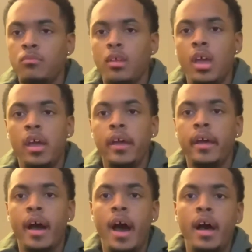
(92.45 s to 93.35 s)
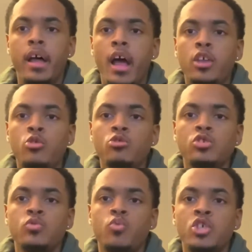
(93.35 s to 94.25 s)
And I
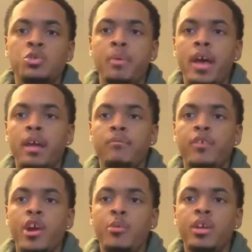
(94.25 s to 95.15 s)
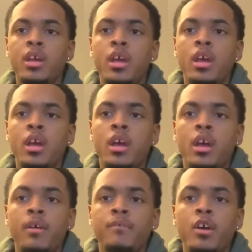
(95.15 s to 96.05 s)
use respect very,
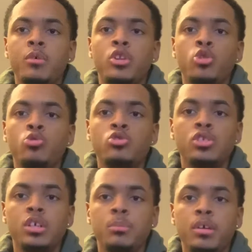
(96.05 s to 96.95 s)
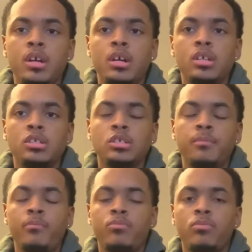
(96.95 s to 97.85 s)
very loosely, because
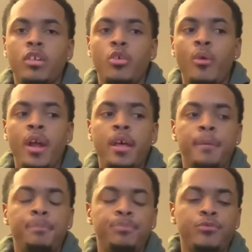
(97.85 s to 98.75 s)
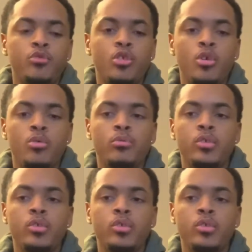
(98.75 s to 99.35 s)
granted, you know,